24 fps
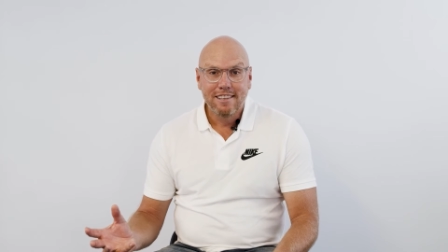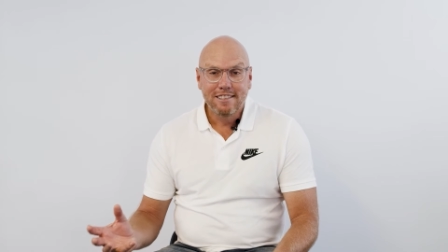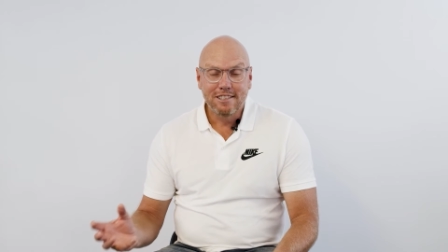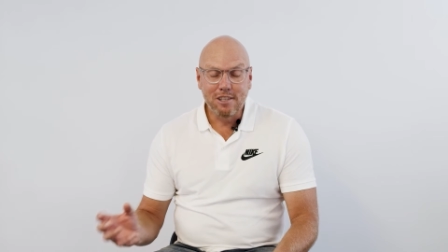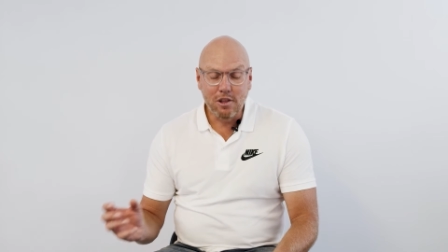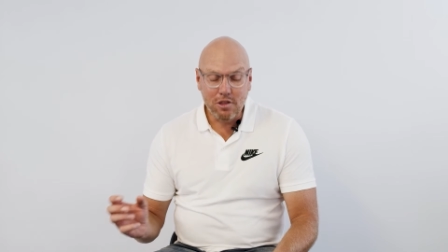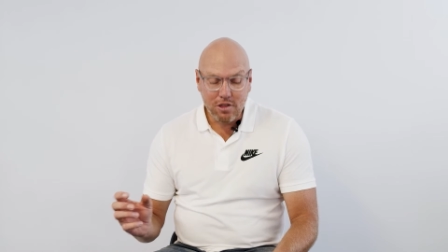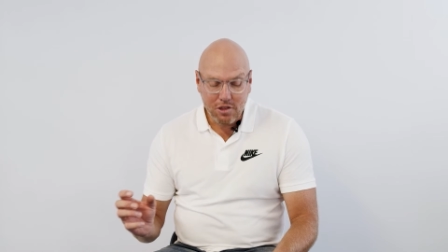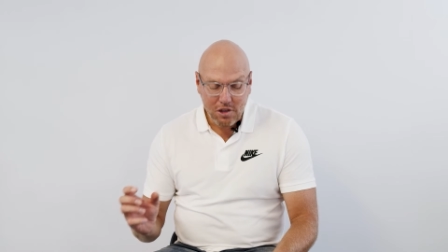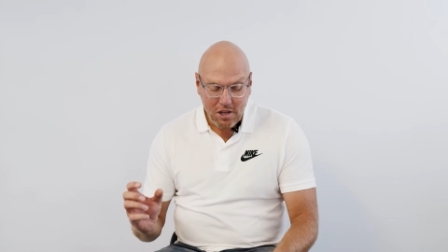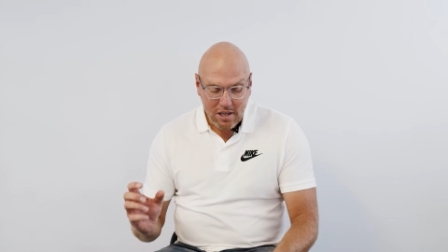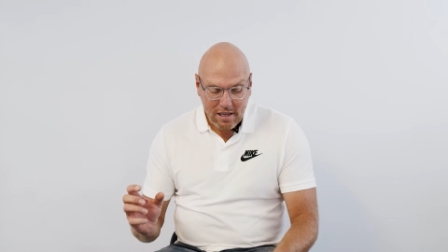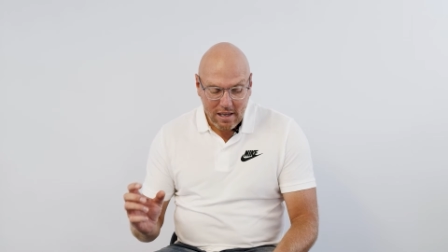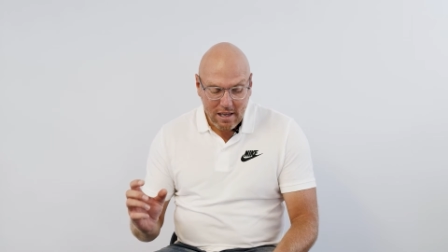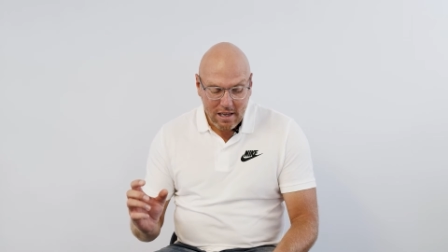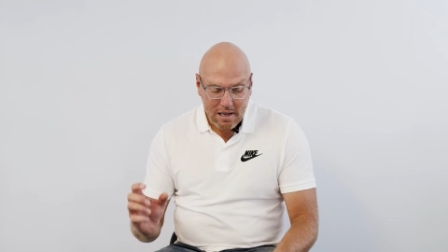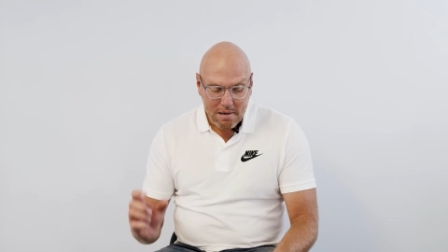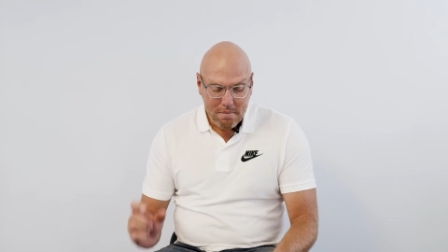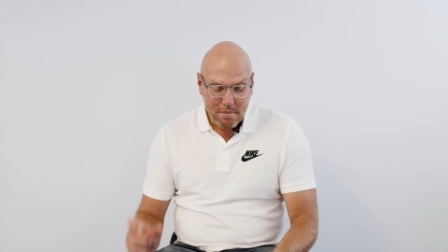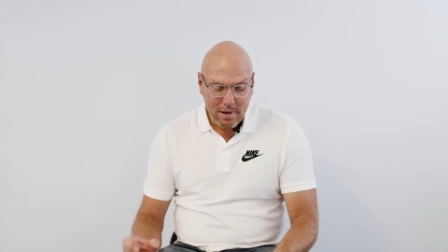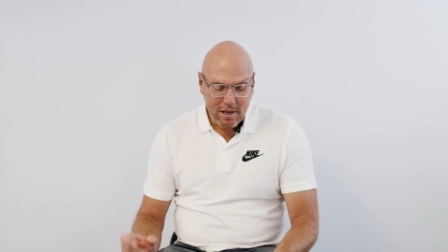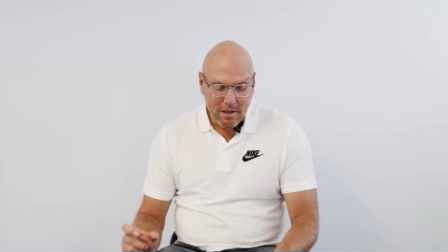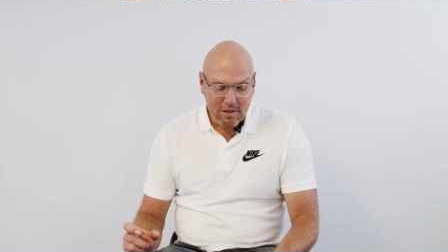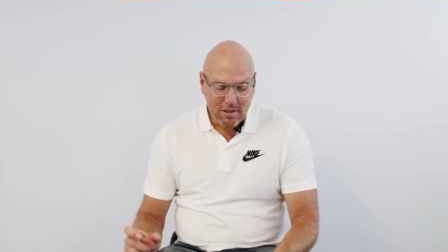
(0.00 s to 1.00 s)
So, thinking
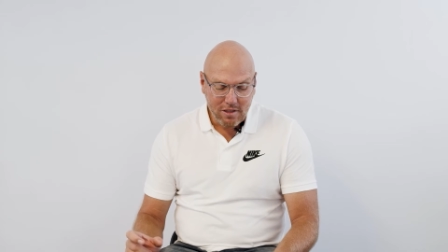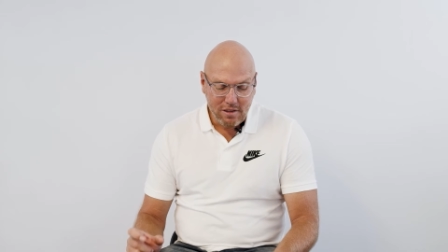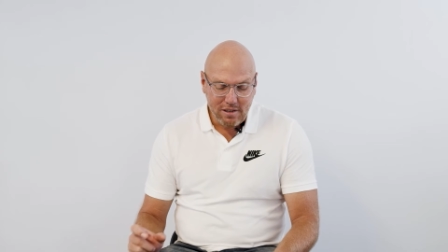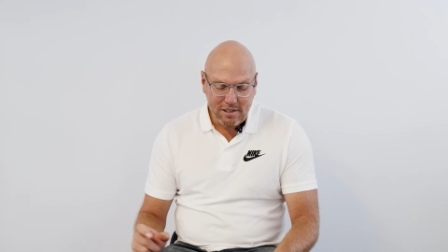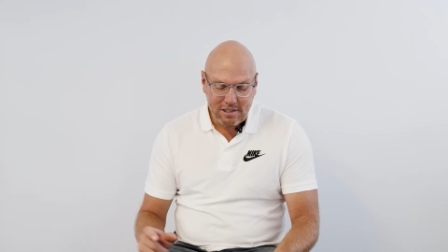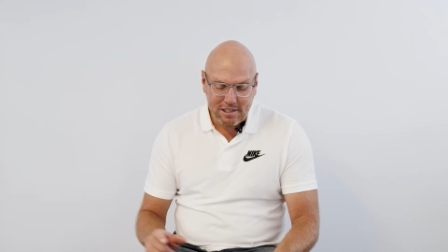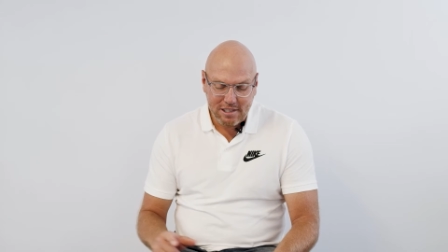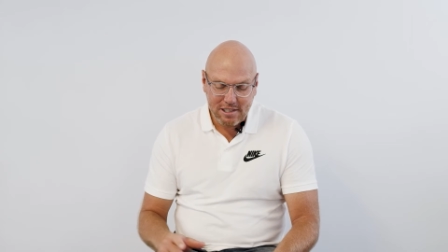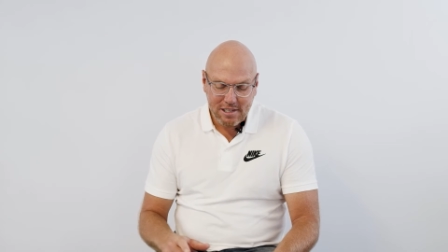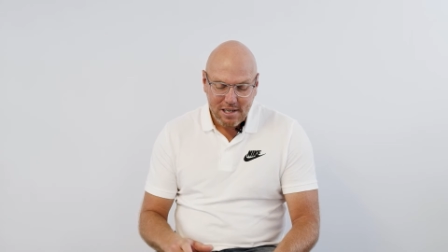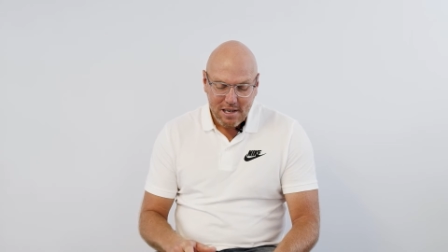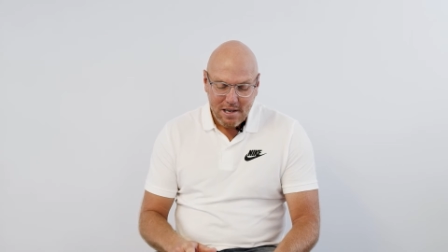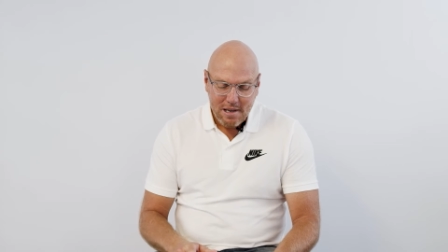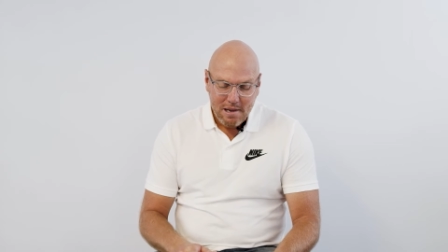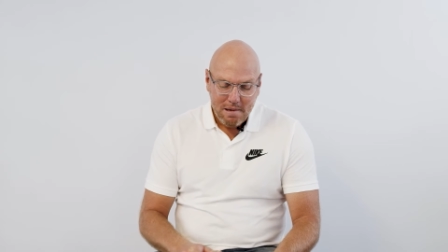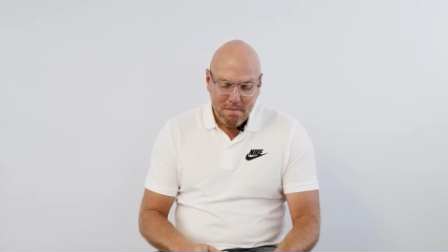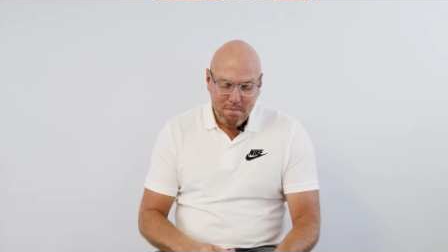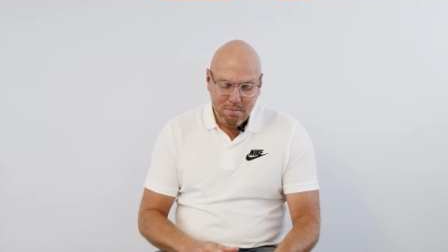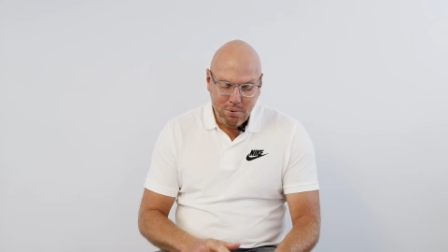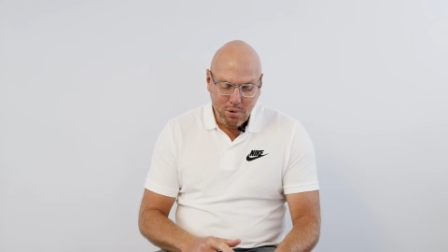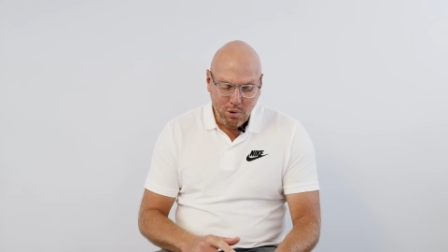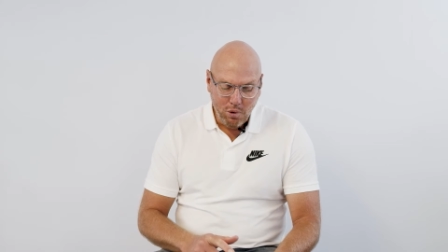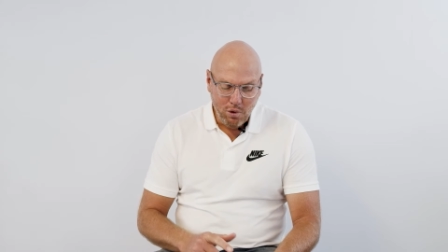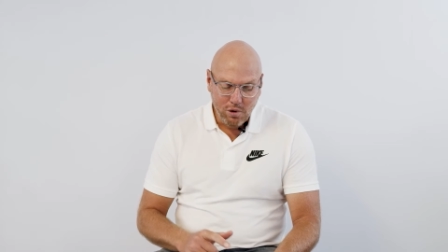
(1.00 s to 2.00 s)
about this,
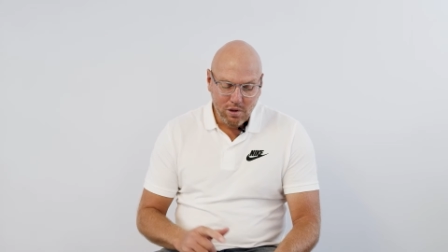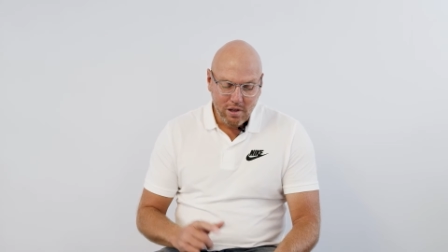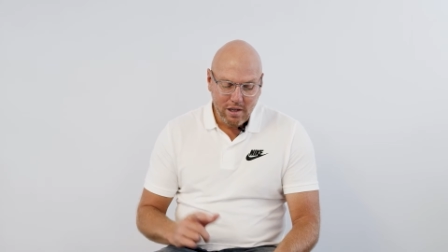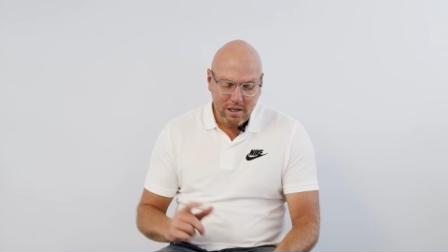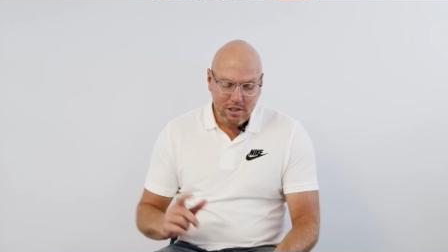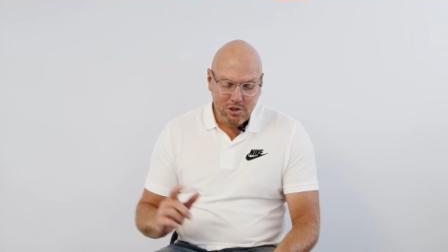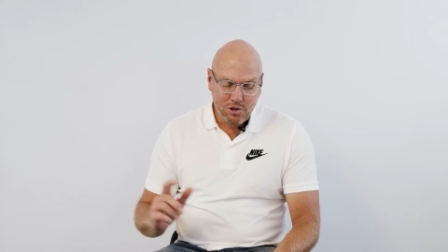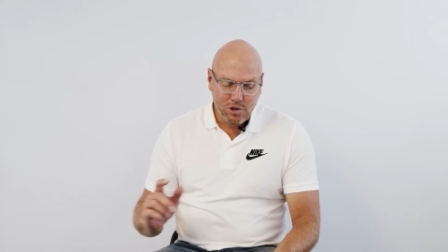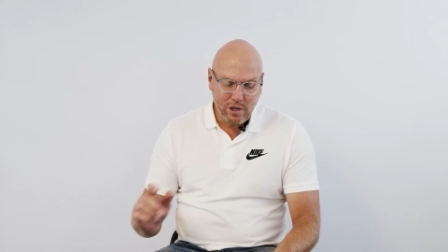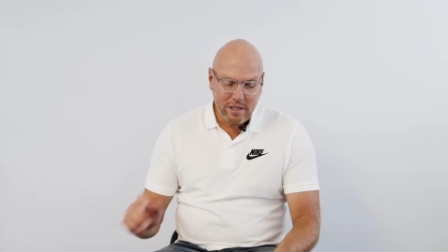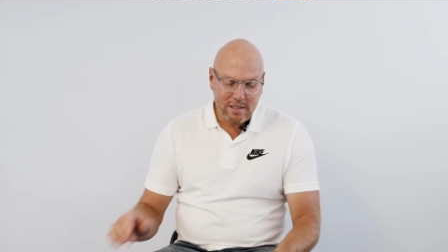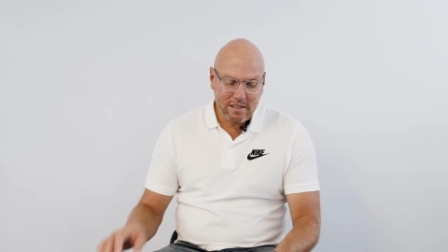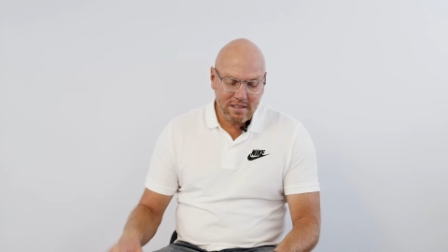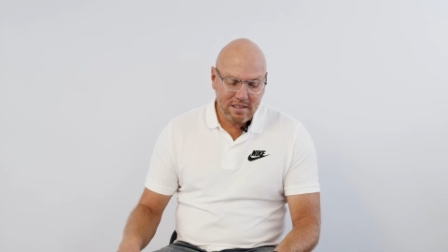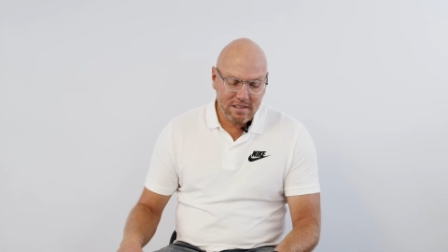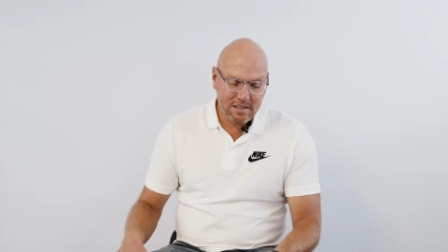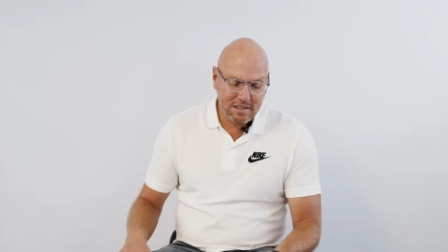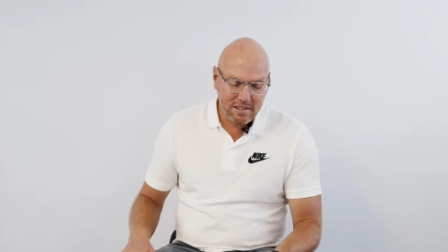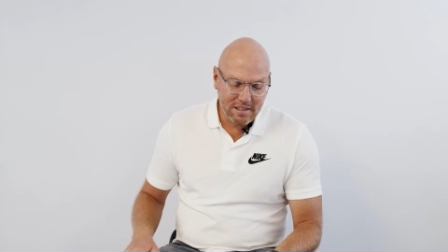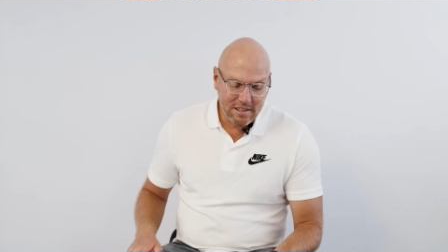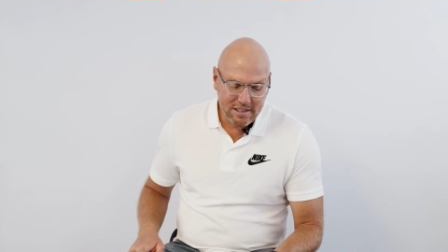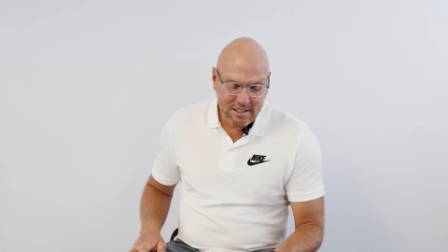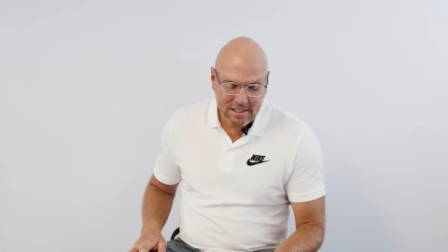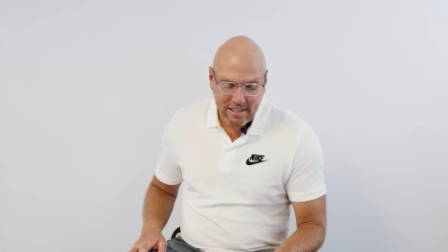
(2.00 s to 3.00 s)
Paul
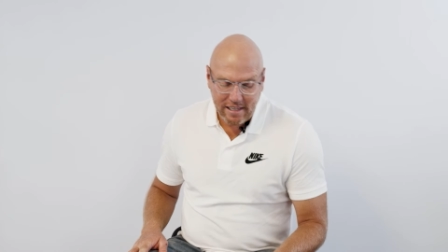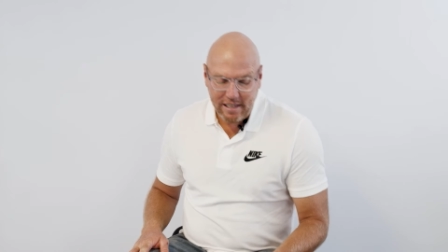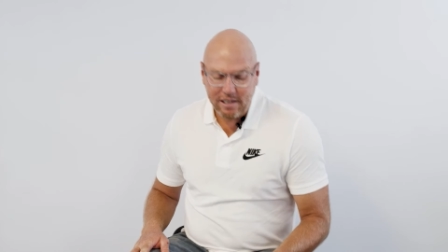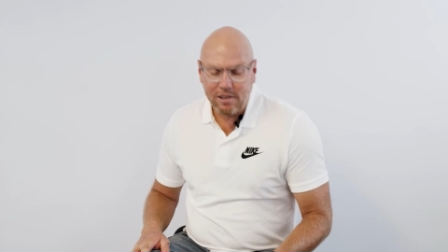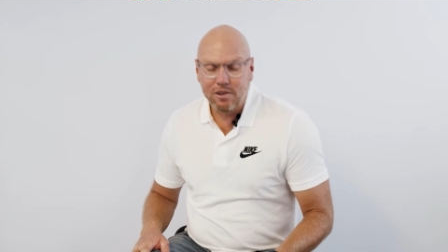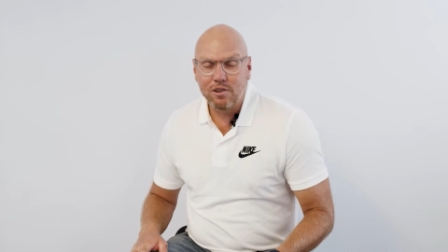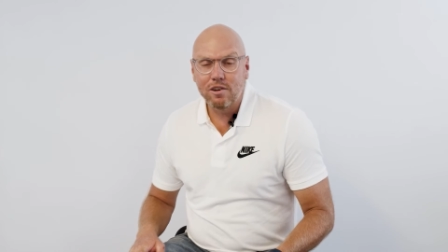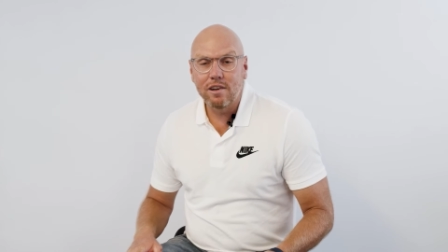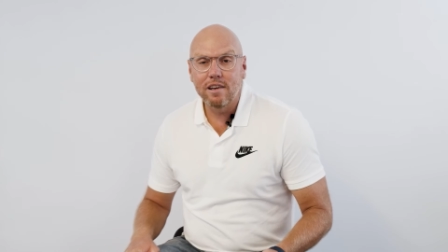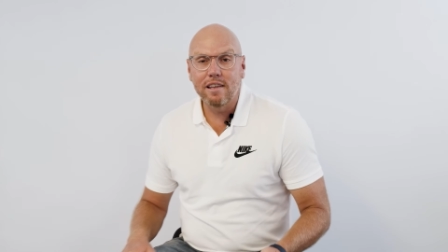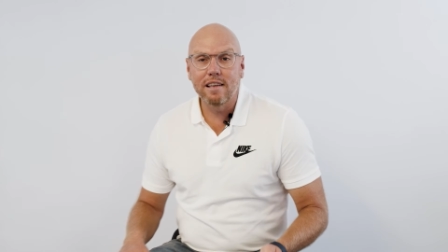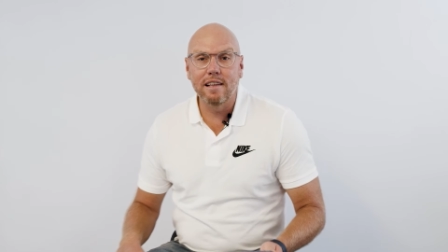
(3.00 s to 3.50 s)
addresses this in